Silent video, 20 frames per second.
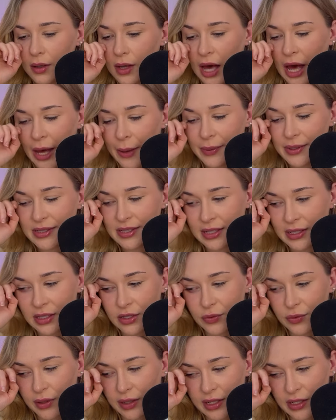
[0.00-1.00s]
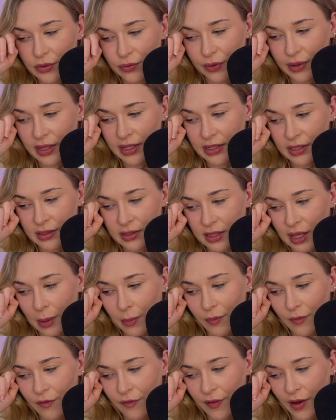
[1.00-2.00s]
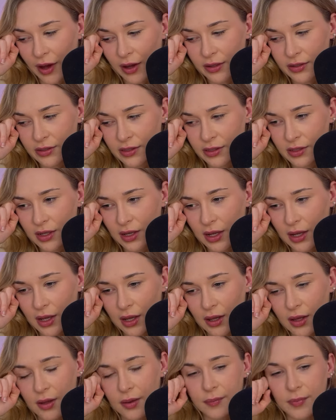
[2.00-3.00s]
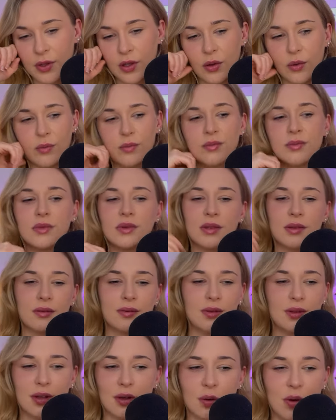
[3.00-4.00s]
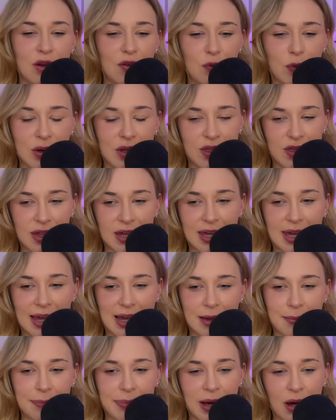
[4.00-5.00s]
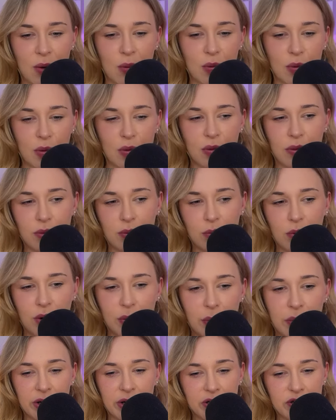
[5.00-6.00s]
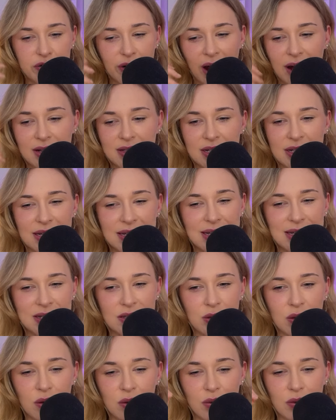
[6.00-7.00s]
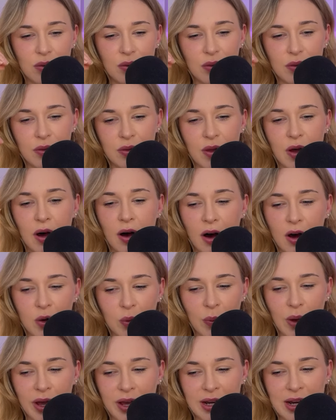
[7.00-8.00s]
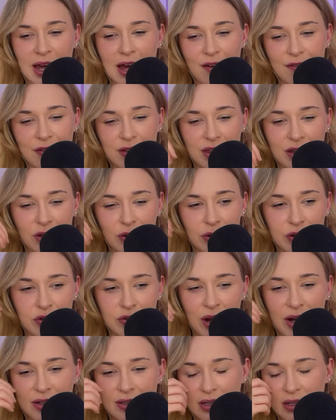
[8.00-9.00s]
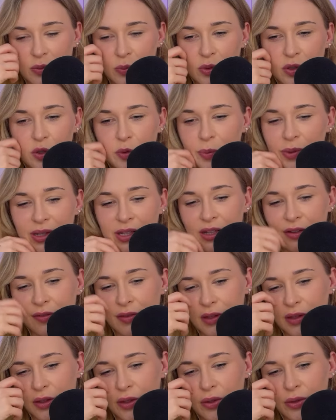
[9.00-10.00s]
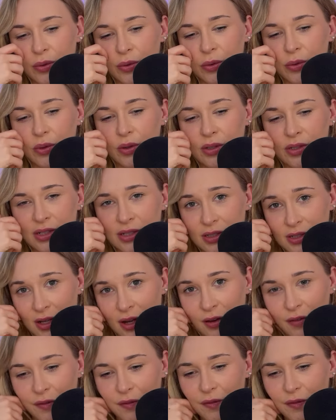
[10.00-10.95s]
I would say this release really does come first. You know, if we're thinking about what attracting, it's not the hard work and effort that you're attracting, is what you believe that you deserve.